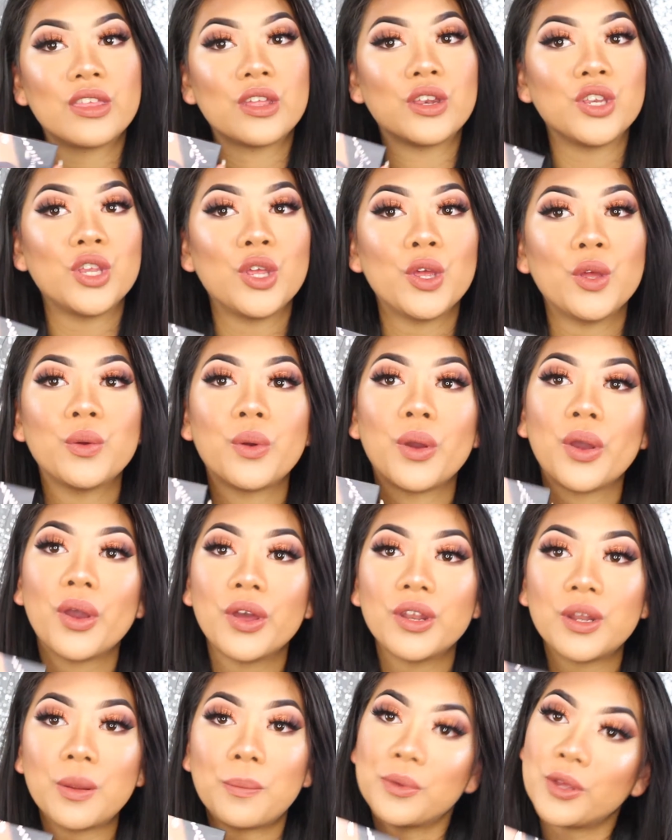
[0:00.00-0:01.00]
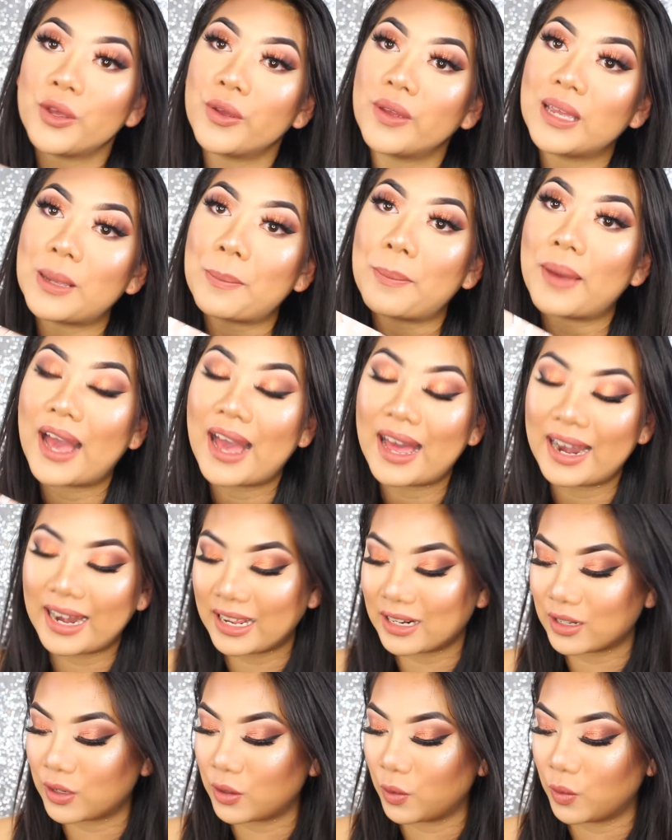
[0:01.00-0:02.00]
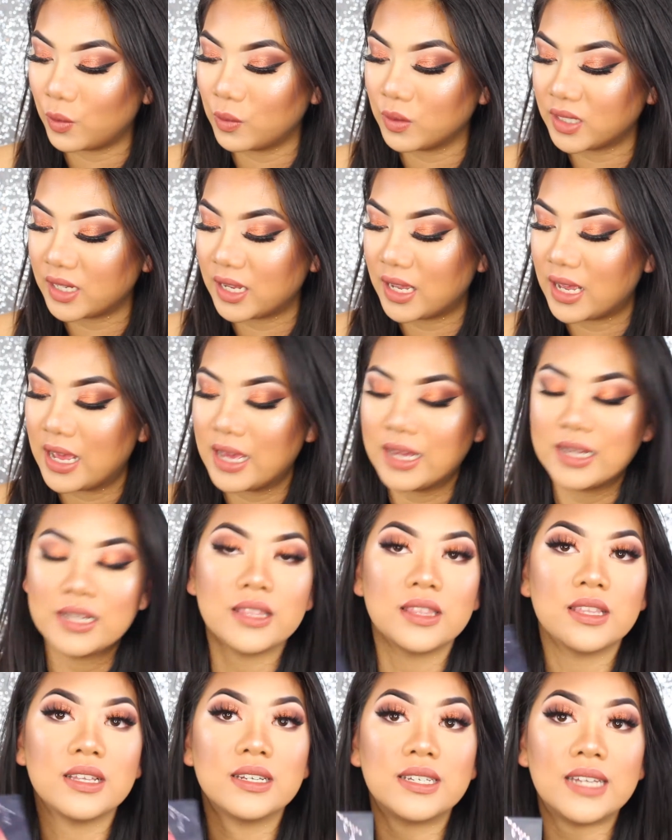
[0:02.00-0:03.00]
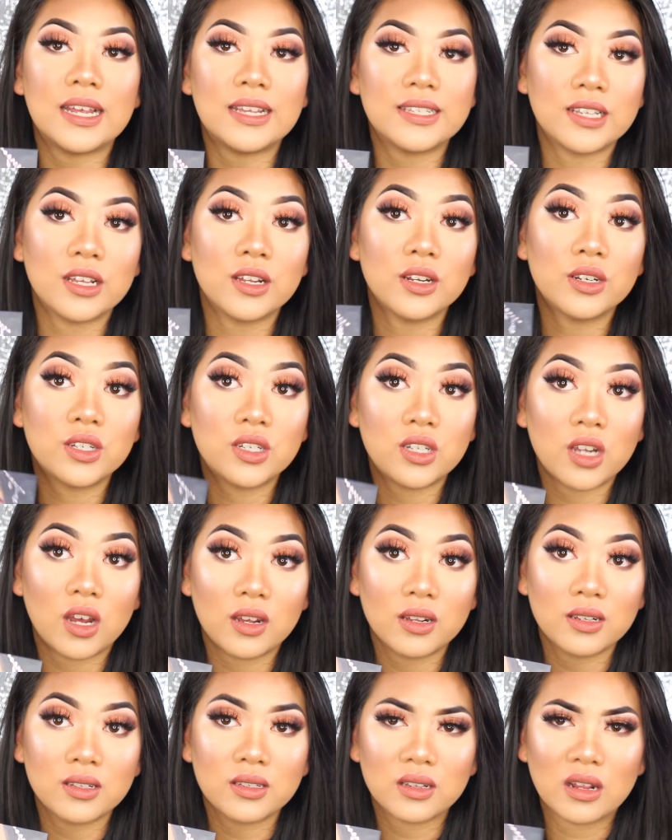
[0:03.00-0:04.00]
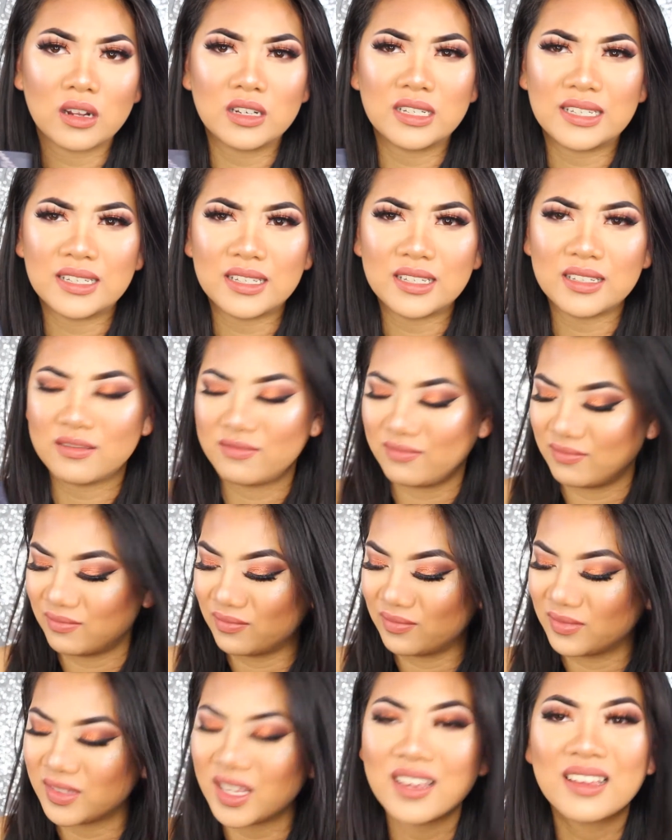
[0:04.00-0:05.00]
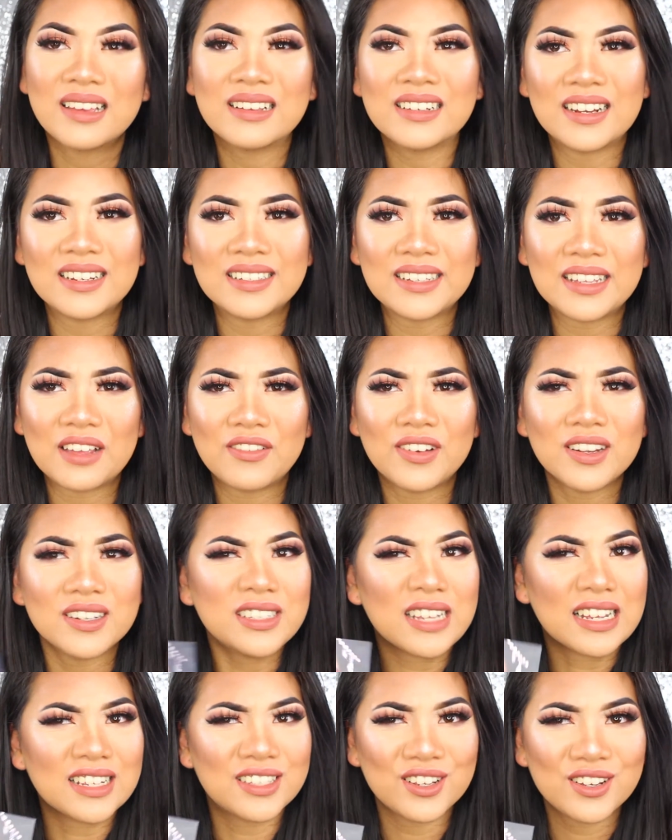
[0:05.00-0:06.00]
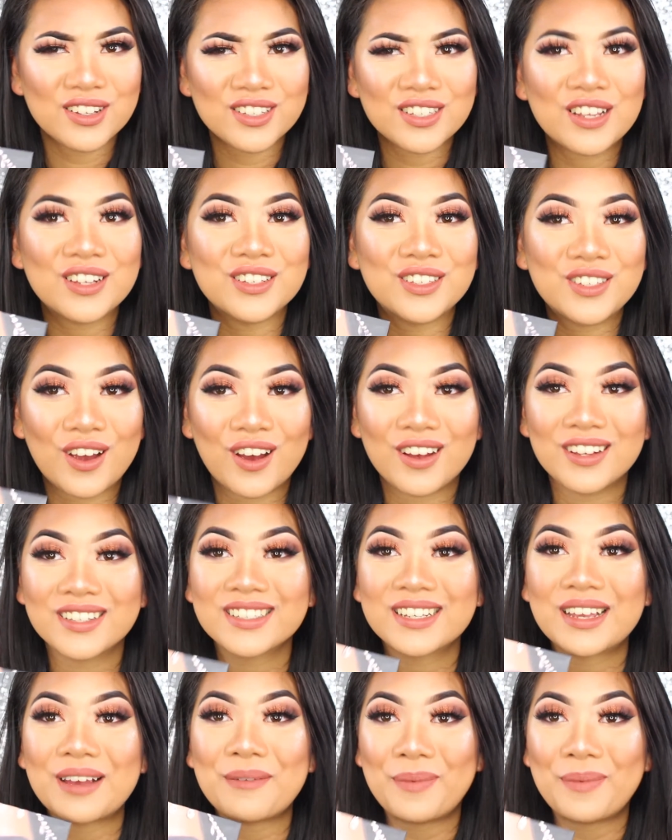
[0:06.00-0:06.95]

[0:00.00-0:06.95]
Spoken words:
the new Huda Beauty palette called the Desert Dusk. Did I say that right? Desert Dusk